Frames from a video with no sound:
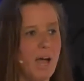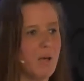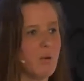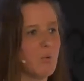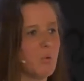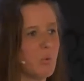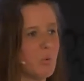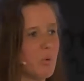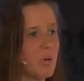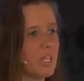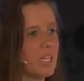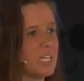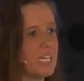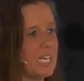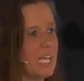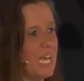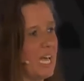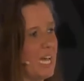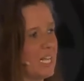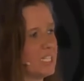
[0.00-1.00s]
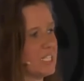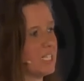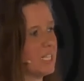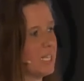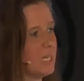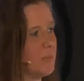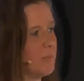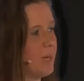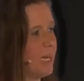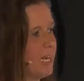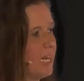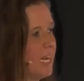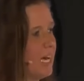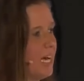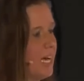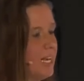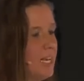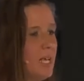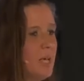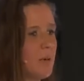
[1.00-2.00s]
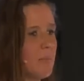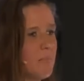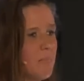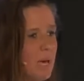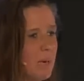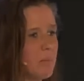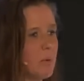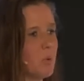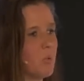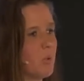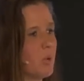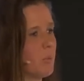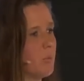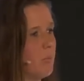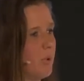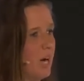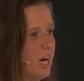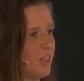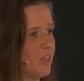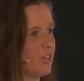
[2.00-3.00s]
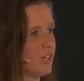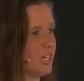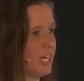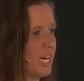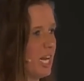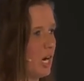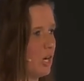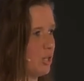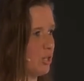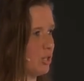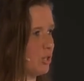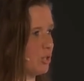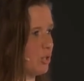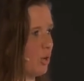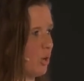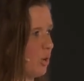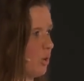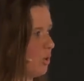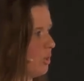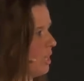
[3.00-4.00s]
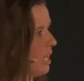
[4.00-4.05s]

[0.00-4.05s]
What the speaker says: we really can't sleep at night? Maybe we're bothered in our soul,